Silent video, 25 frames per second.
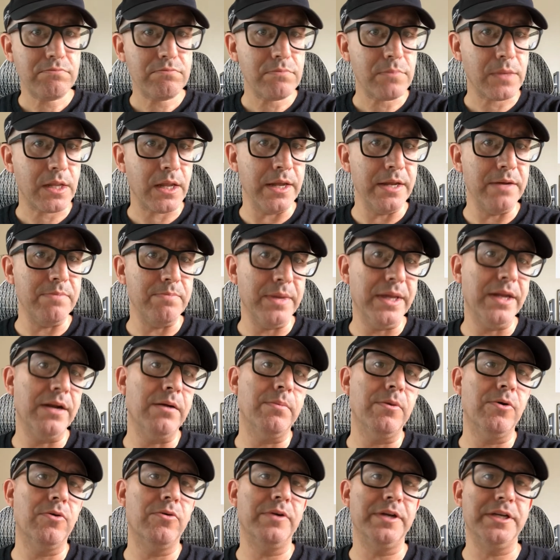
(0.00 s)
and
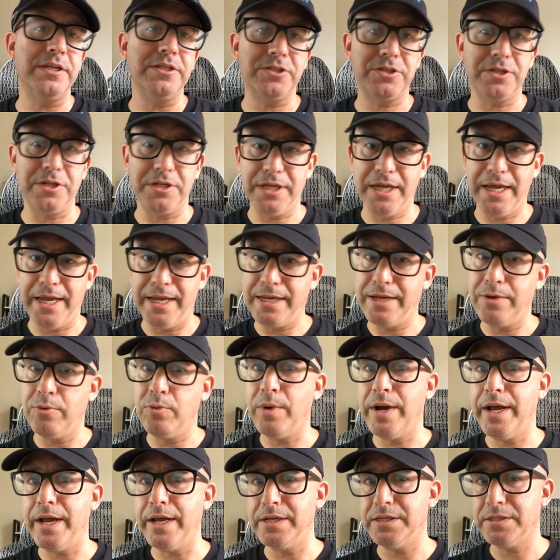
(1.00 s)
minimal is to take
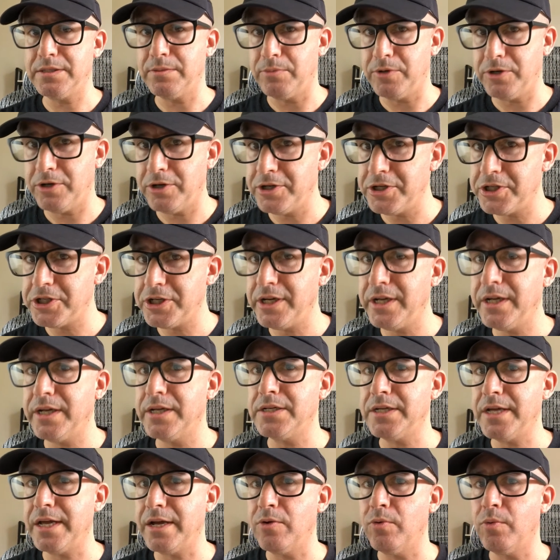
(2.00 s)
away some cushioning
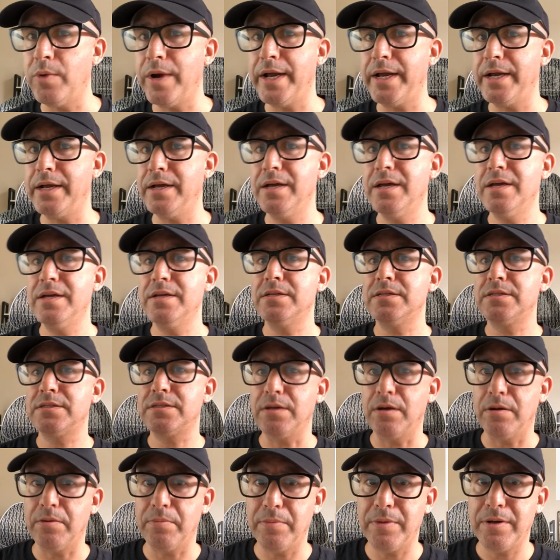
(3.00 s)
and take away
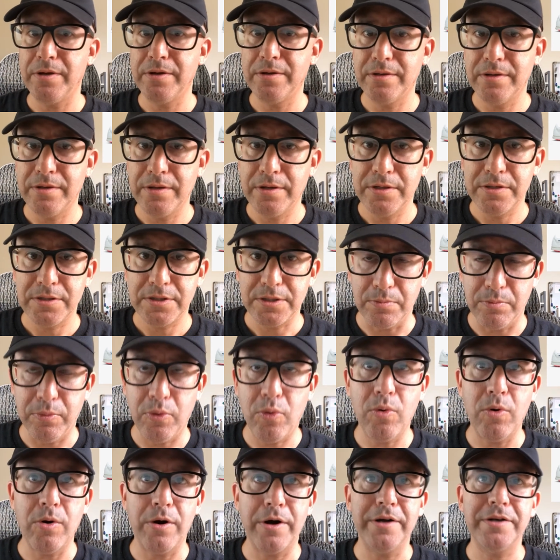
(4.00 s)
some
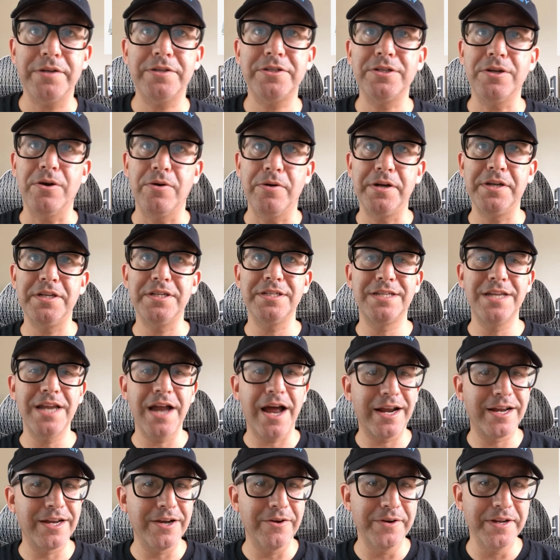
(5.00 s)
support. So it is
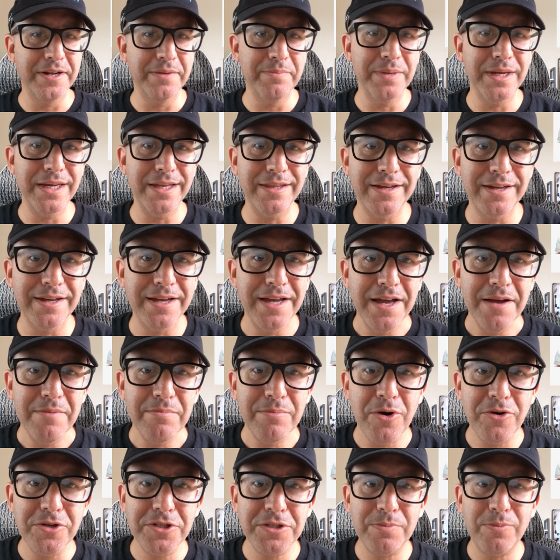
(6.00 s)
not going to be the
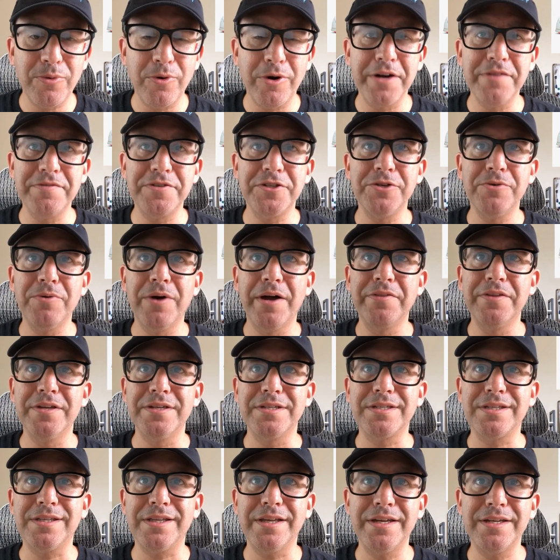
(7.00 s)
most supportive shoe on
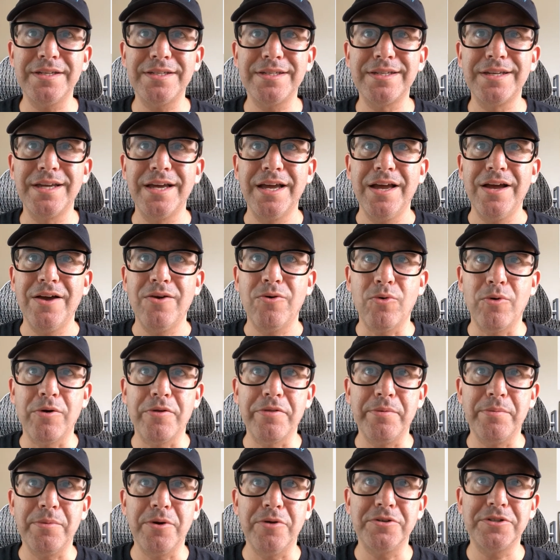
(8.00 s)
this list or
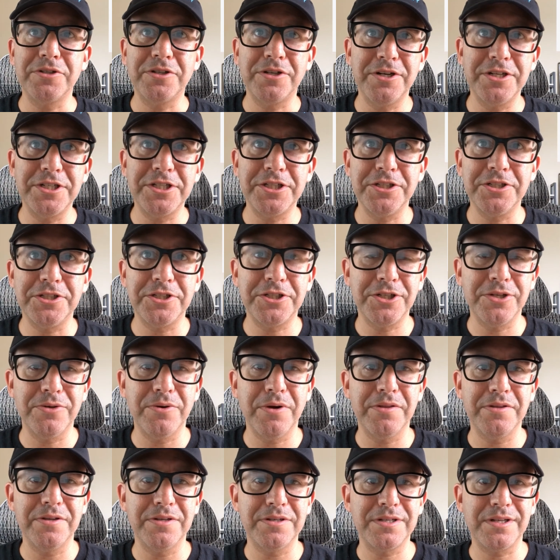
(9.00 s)
the most cushioned shoe
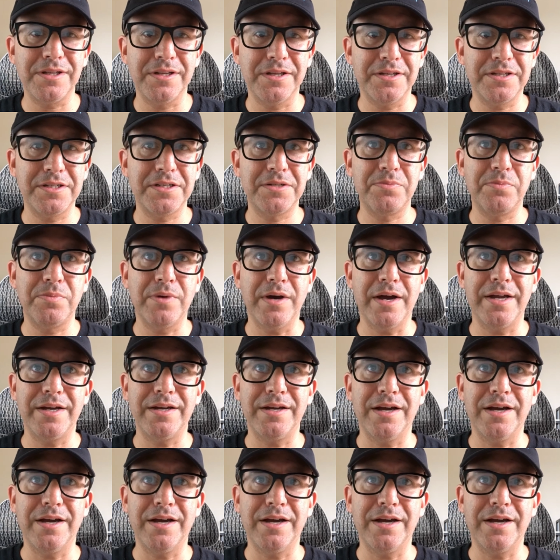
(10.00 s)
on this list, but